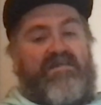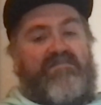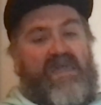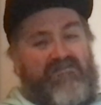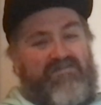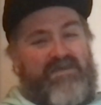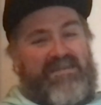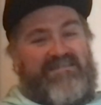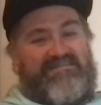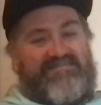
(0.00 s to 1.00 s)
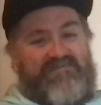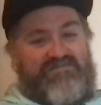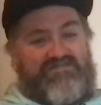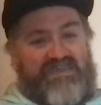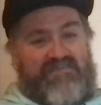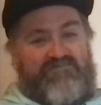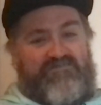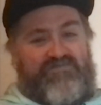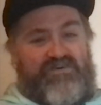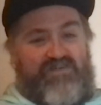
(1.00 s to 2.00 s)
They remain in
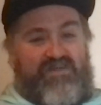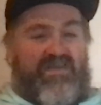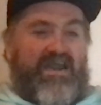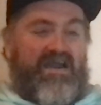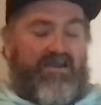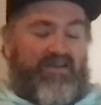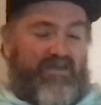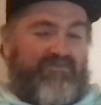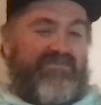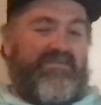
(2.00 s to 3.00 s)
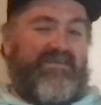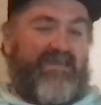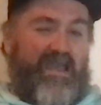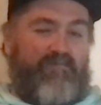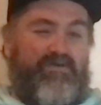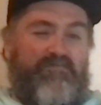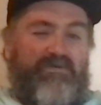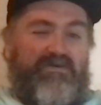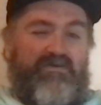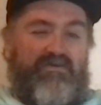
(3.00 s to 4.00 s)
17th, although they are closing the gap on
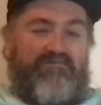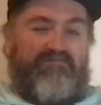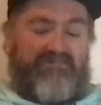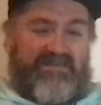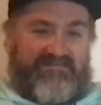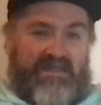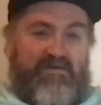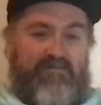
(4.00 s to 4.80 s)
Bochum. It's now a